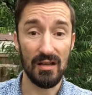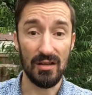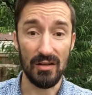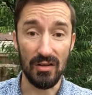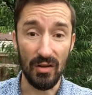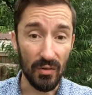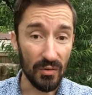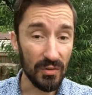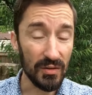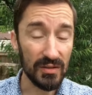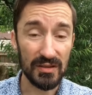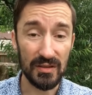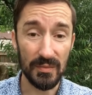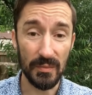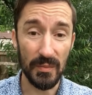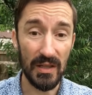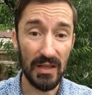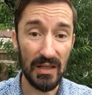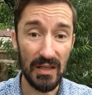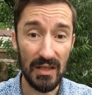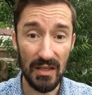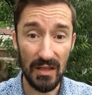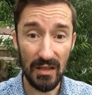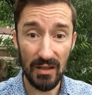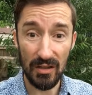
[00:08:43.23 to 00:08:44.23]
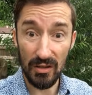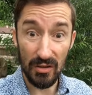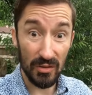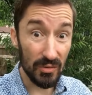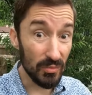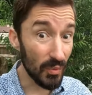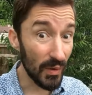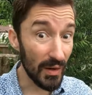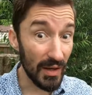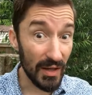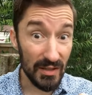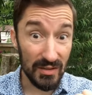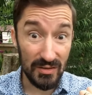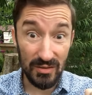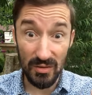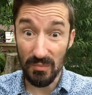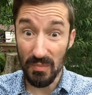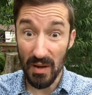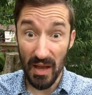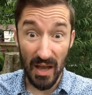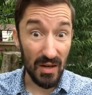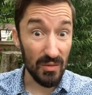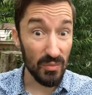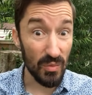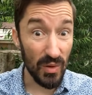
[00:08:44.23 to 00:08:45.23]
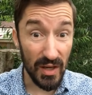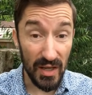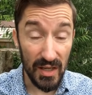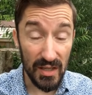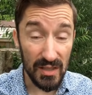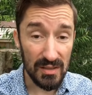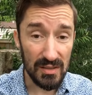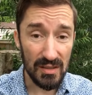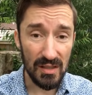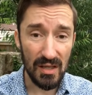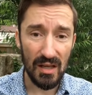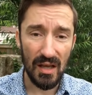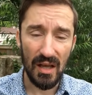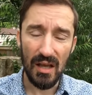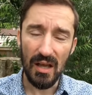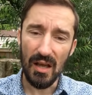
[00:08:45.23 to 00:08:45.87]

Notice me, good ways or bad ways,